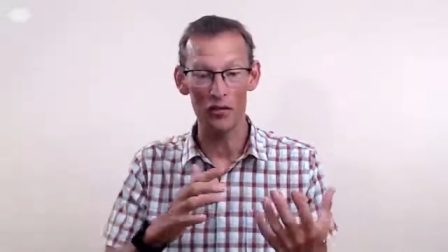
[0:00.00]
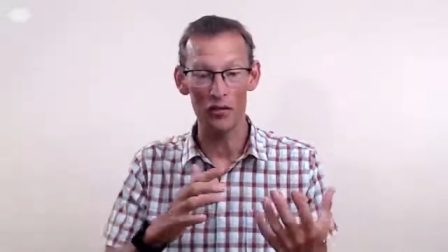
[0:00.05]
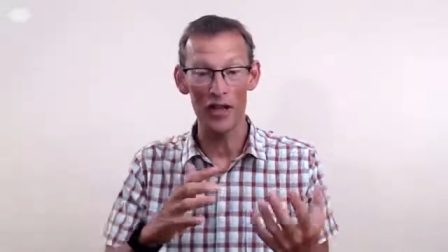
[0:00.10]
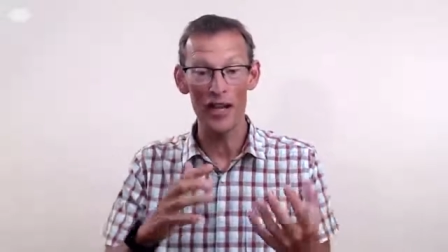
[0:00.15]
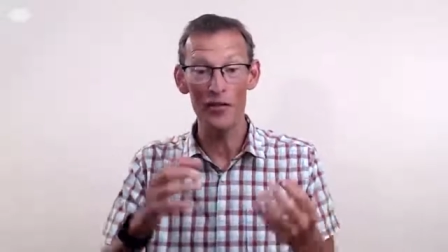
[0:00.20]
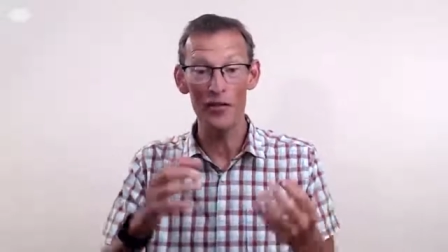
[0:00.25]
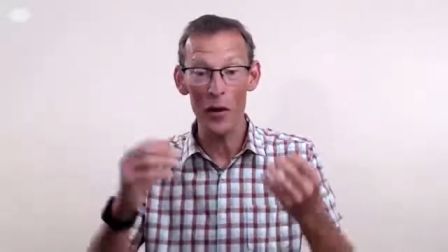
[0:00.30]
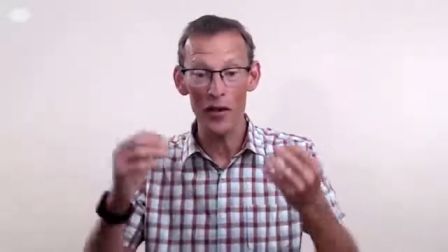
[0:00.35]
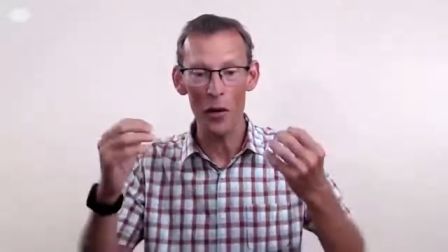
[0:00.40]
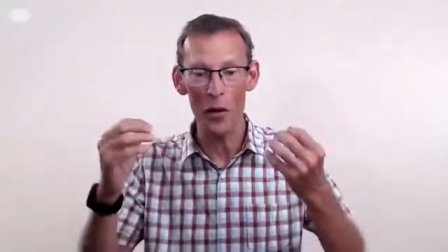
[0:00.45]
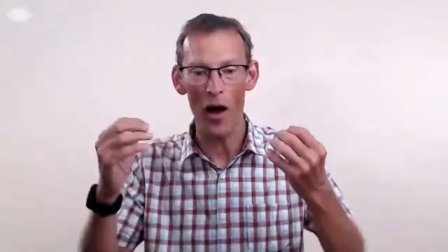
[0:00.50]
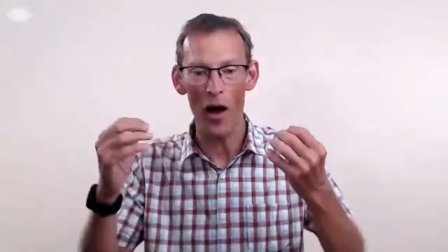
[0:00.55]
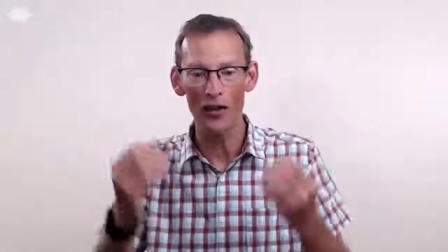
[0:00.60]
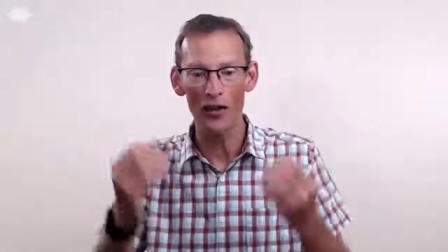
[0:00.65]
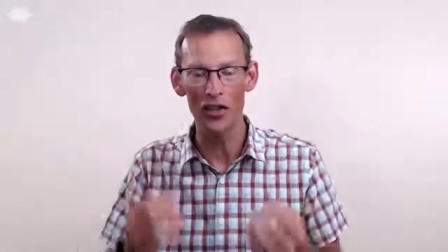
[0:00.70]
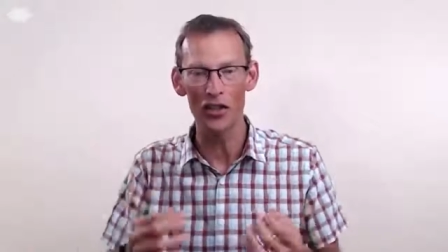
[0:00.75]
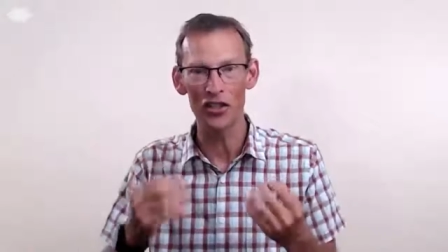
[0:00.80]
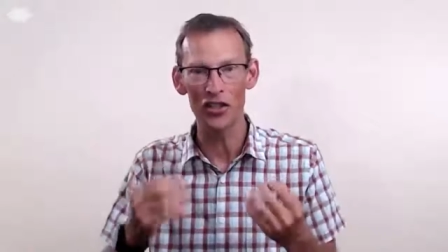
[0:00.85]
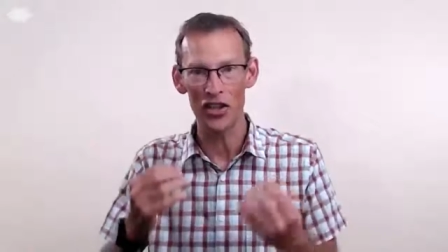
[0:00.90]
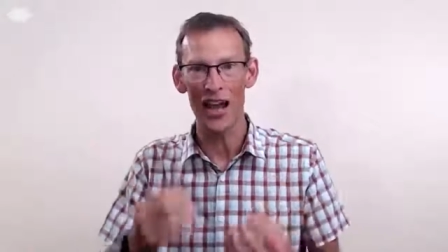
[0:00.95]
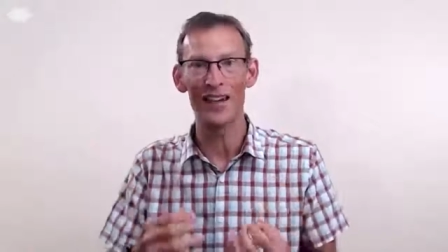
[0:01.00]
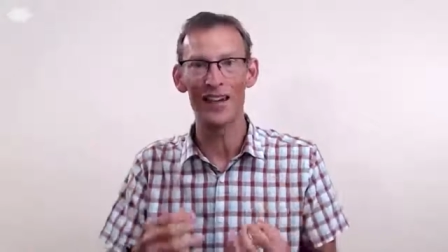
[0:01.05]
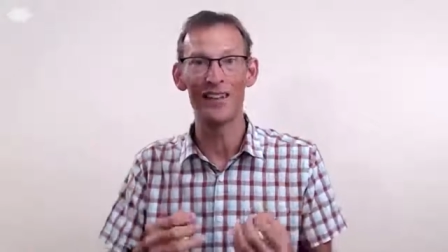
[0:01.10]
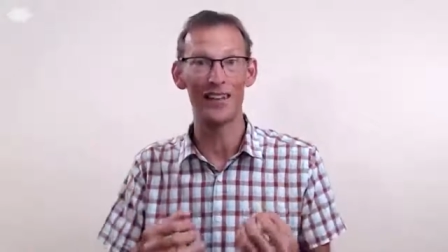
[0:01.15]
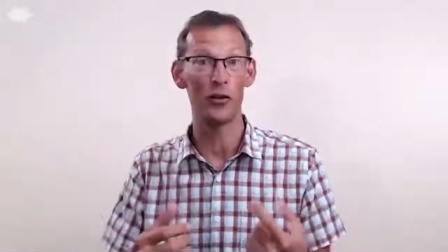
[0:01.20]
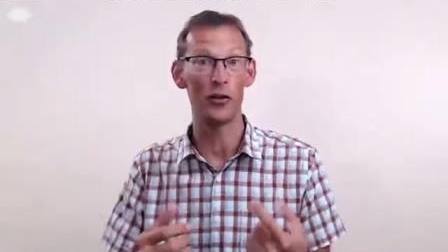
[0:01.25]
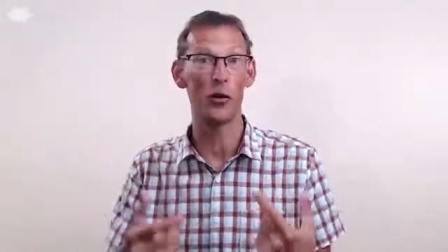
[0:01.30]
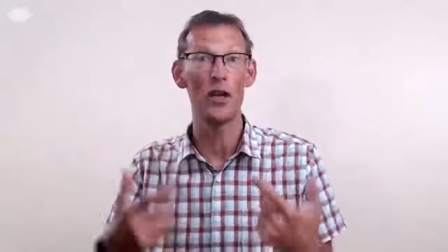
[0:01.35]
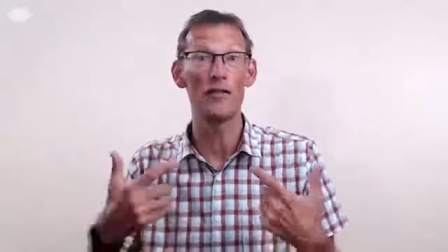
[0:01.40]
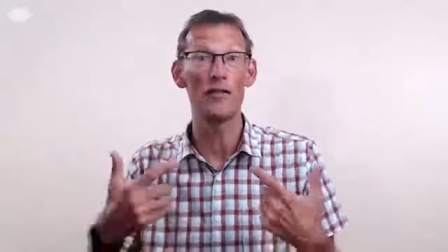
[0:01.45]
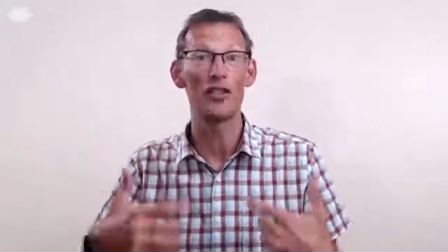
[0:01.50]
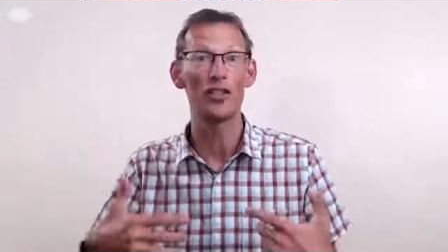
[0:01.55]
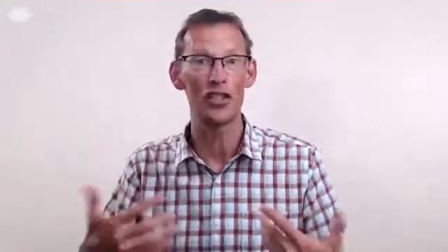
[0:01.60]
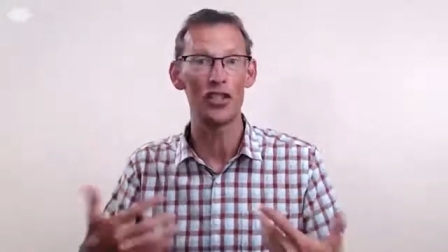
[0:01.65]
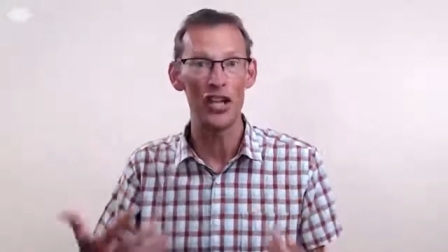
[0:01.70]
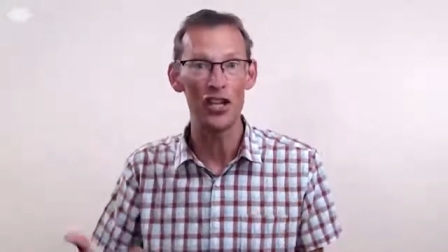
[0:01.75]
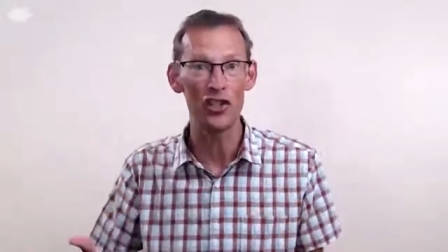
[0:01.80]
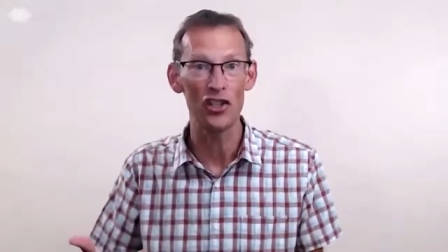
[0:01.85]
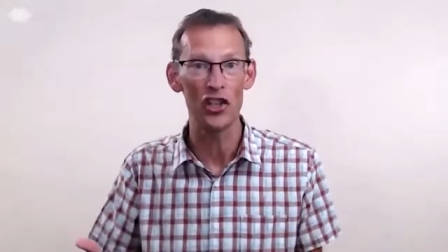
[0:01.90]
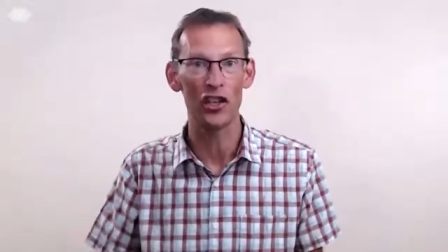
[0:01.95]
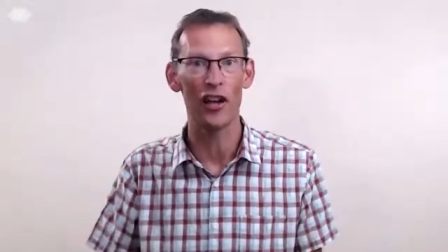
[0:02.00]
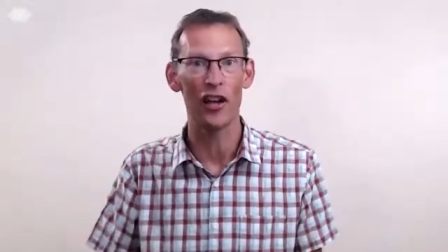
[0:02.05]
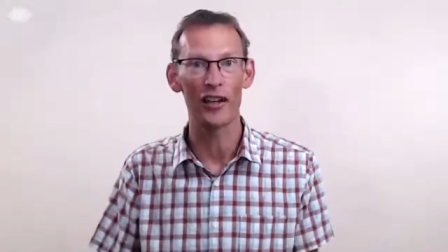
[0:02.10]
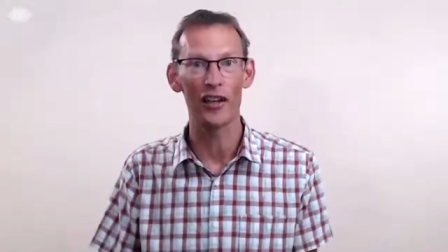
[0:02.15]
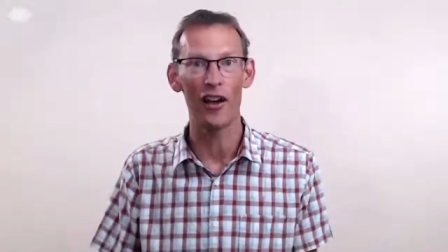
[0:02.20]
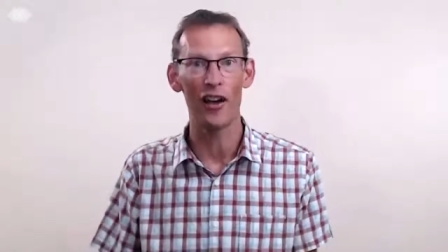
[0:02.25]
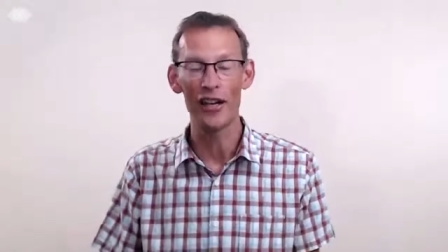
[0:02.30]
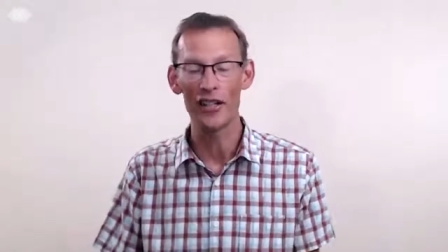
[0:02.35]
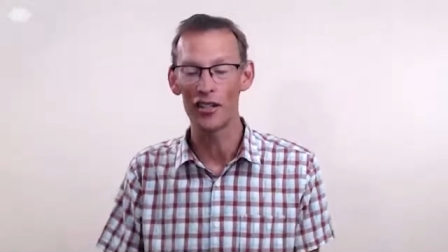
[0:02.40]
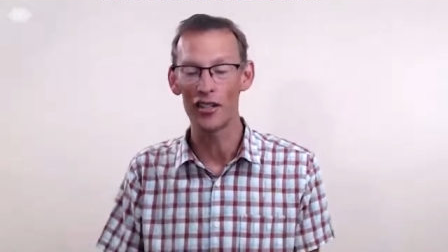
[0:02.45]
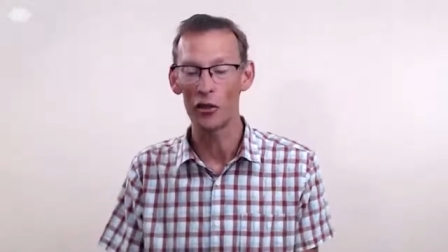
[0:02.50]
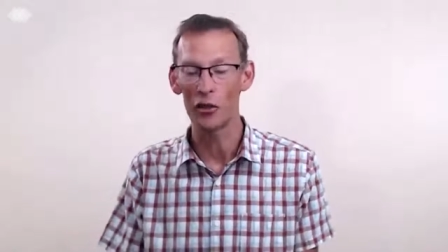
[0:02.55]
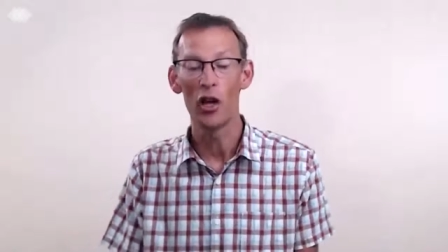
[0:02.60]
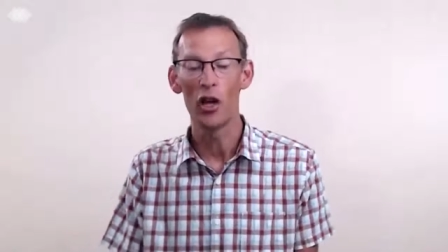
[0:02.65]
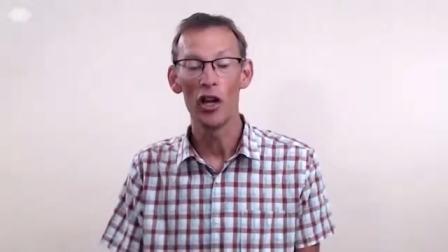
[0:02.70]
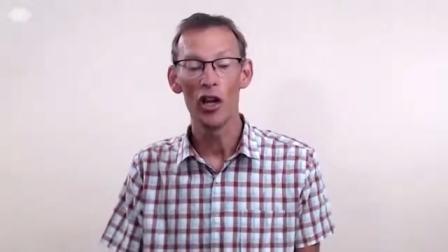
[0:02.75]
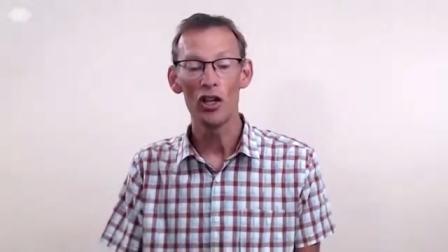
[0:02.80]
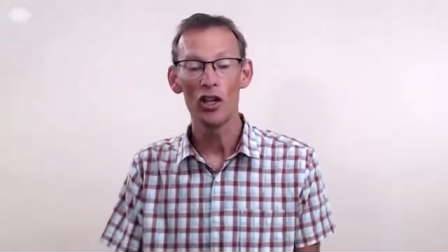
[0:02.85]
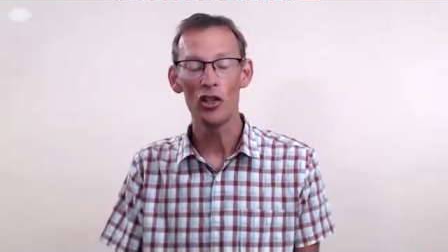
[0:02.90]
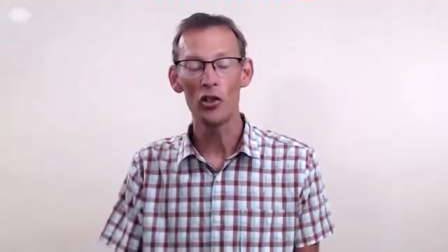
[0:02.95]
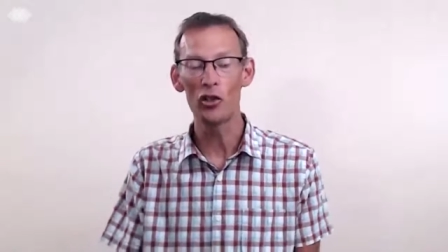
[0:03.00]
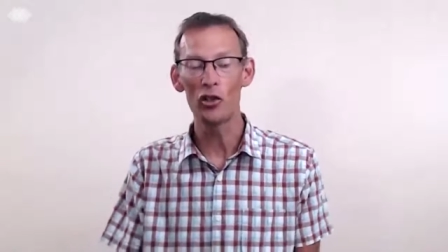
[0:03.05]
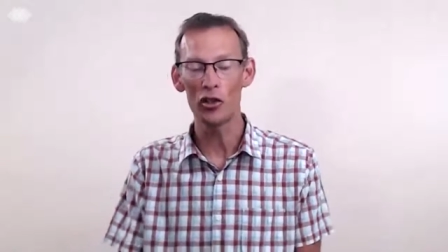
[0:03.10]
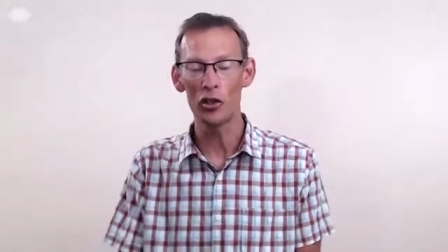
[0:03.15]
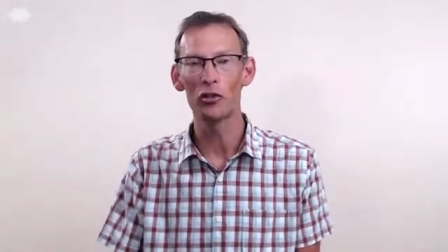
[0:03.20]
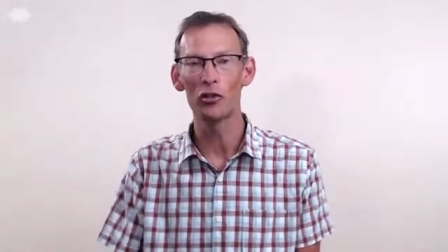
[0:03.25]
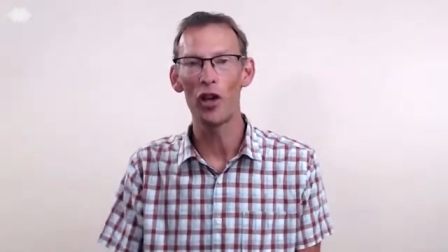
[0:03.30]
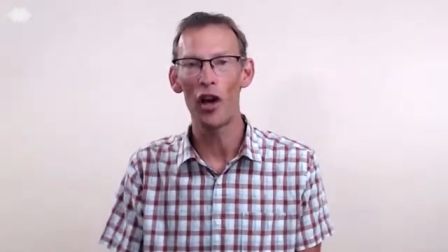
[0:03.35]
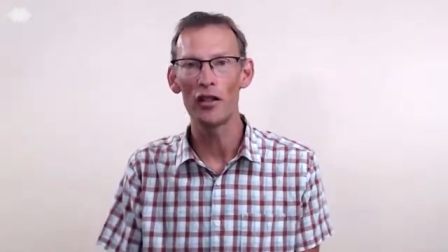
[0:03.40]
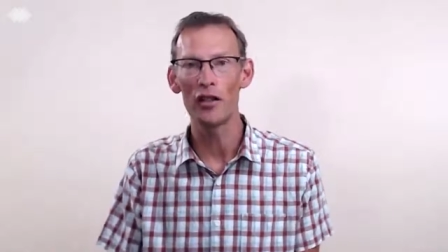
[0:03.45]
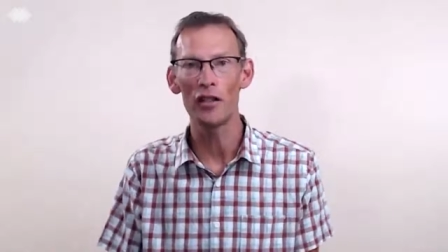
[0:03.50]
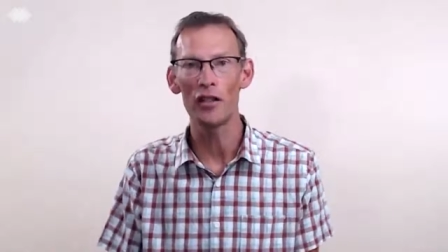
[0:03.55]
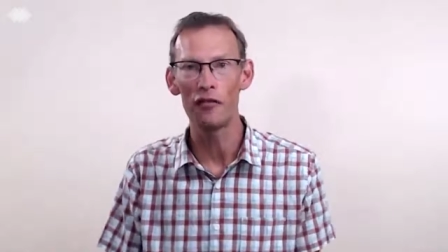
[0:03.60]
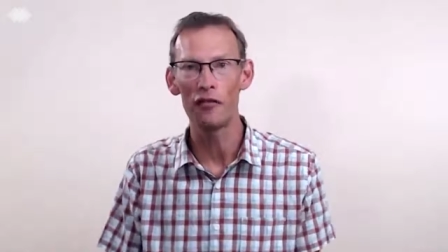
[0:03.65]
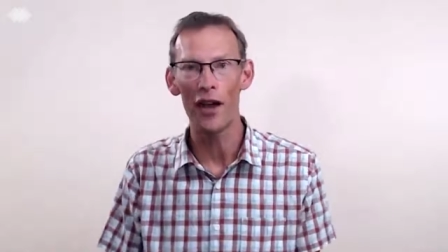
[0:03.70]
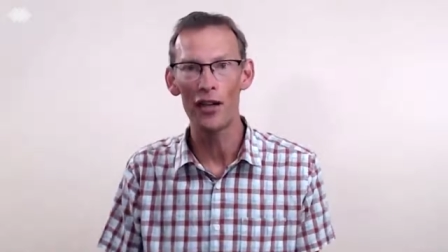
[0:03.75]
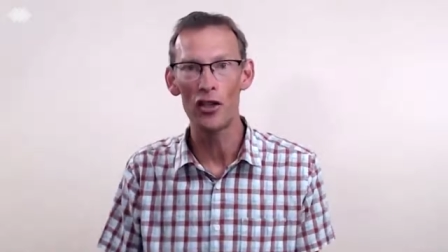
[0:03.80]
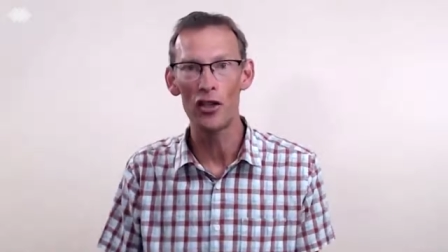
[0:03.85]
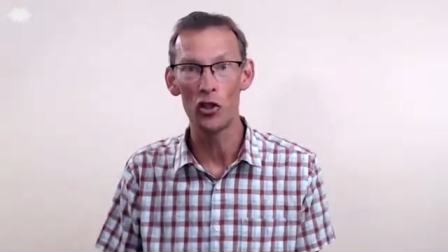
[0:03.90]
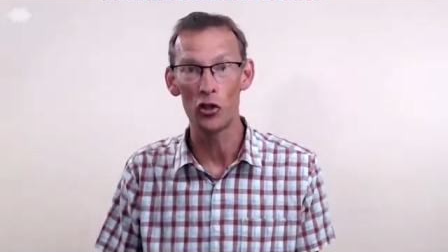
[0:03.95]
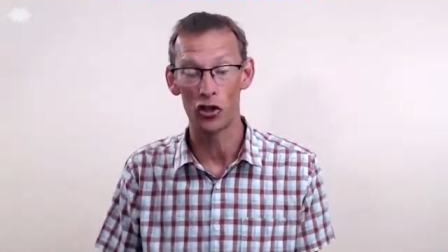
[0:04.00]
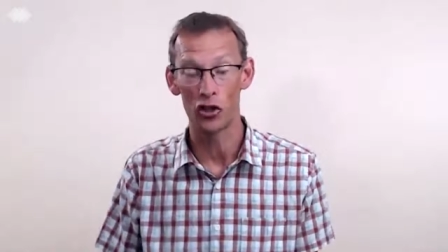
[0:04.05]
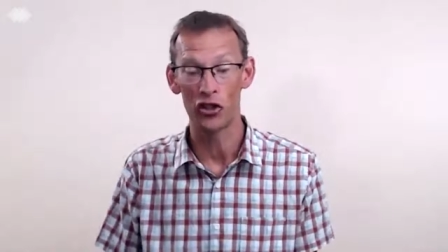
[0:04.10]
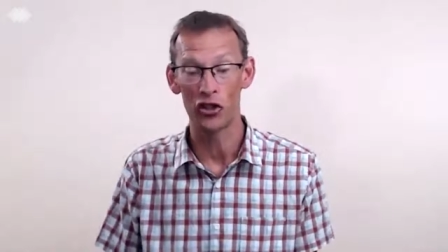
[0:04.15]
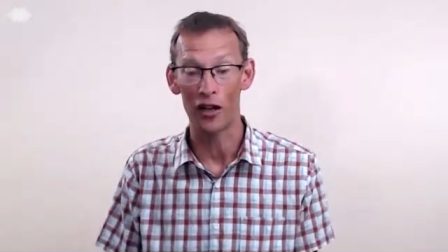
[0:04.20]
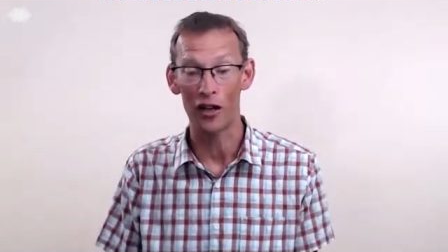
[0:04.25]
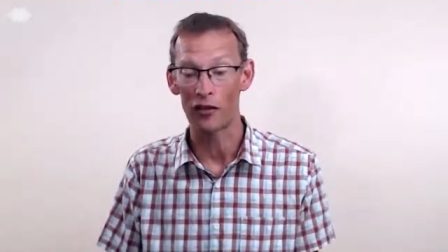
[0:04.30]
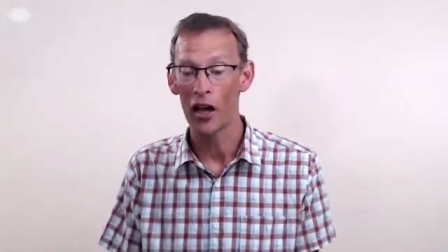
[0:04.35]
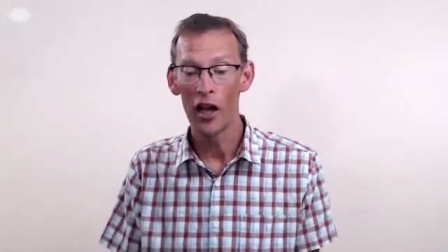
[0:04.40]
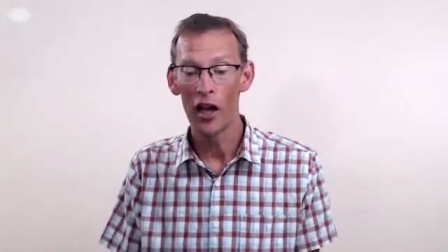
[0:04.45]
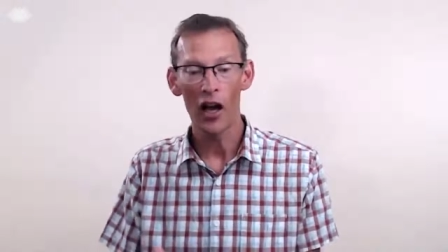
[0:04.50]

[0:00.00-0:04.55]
even when you understand it or even teach it like I do, you mm. still can't defend yourself.